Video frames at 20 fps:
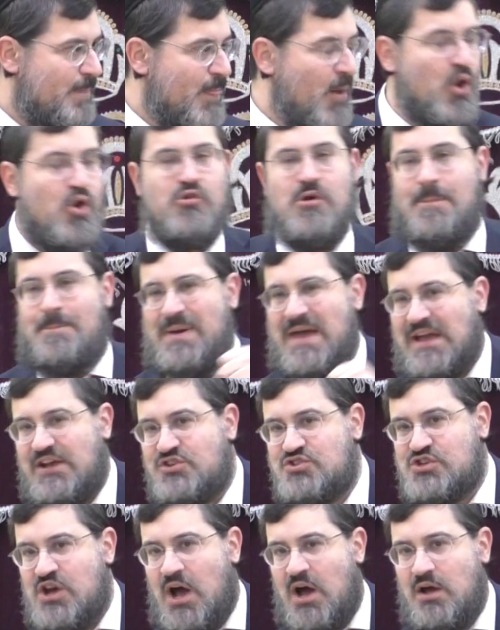or a
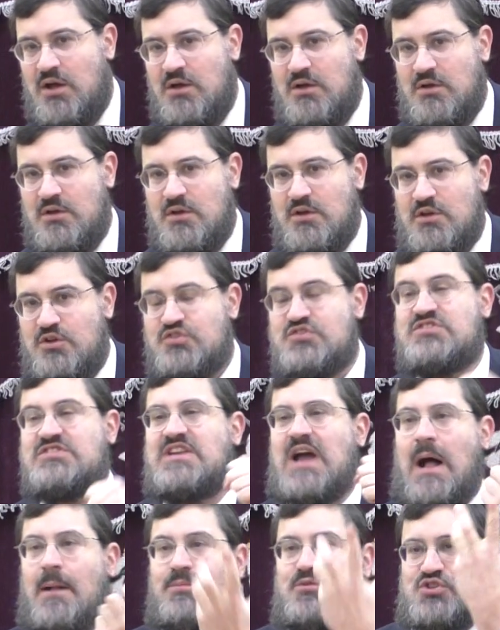picture,
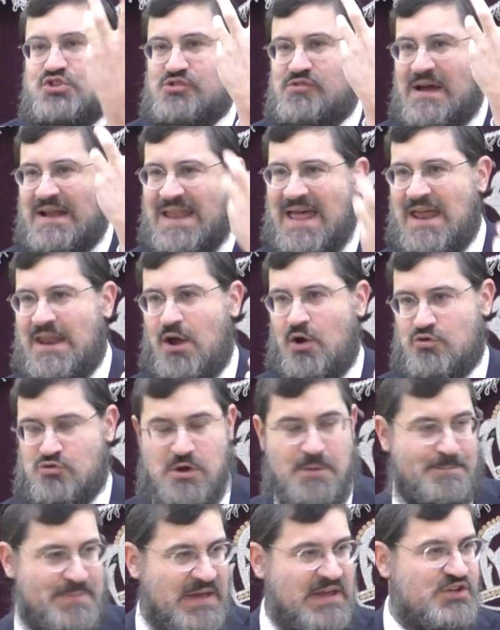sculpture a letter or
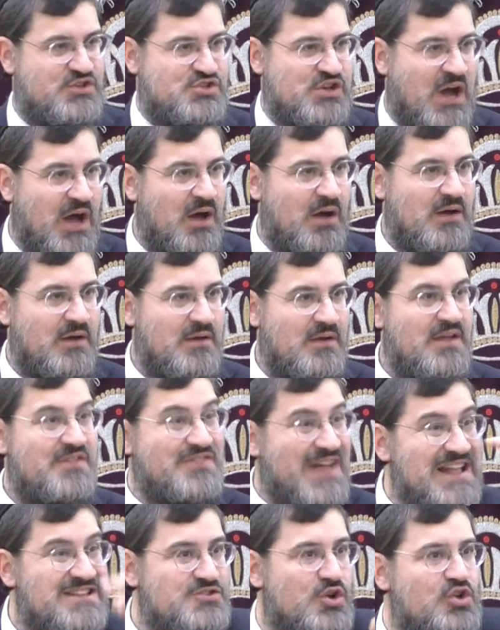a picture,
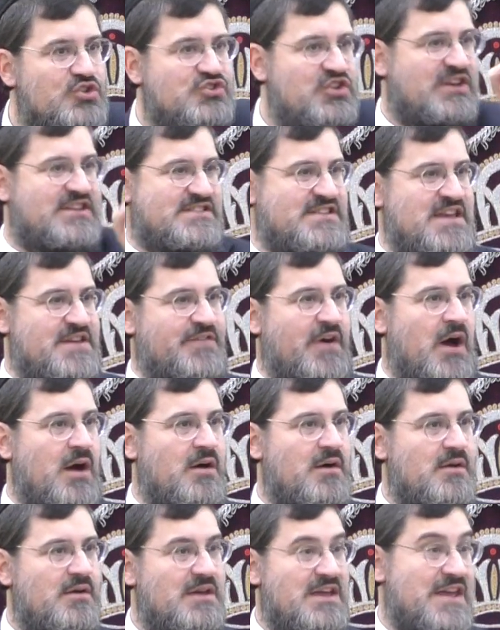that's also ksiva,
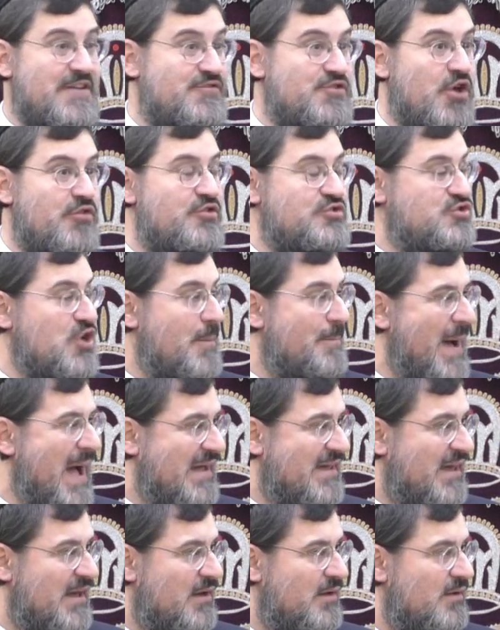even though there's no
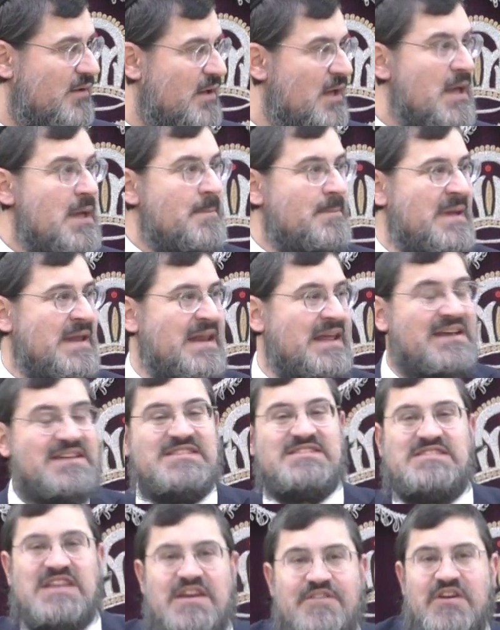backing. Meaning,
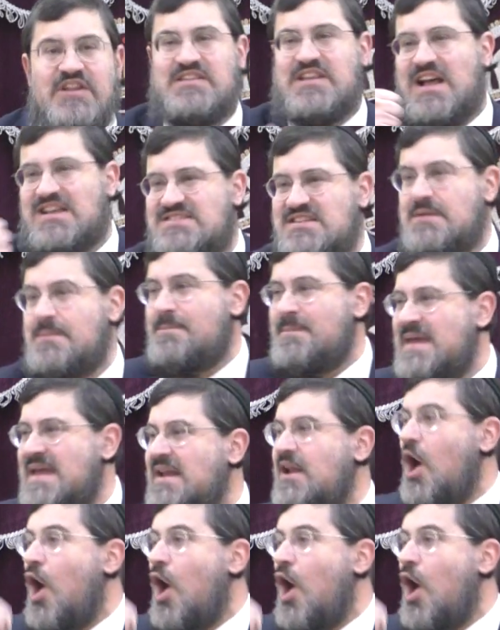ksiva doesn't mean